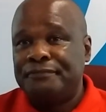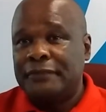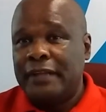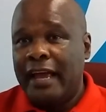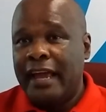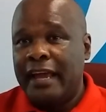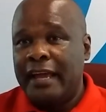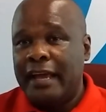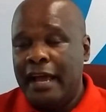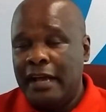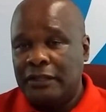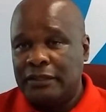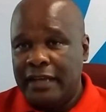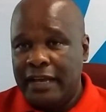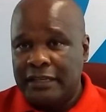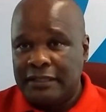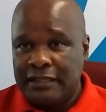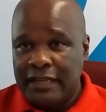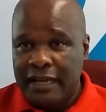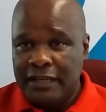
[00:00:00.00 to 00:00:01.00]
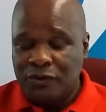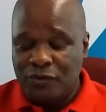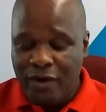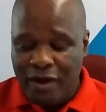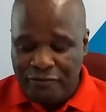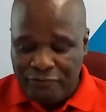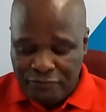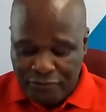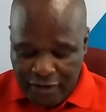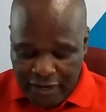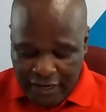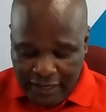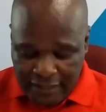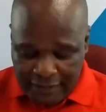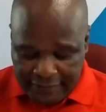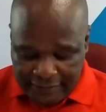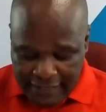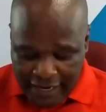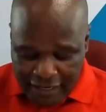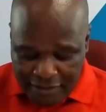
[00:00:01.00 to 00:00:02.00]
as we
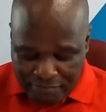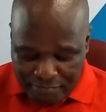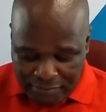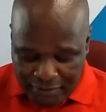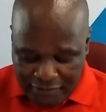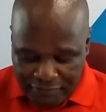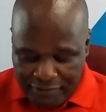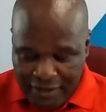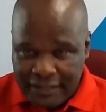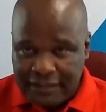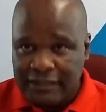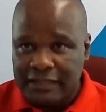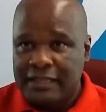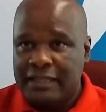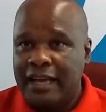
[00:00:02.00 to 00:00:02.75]
have said previously,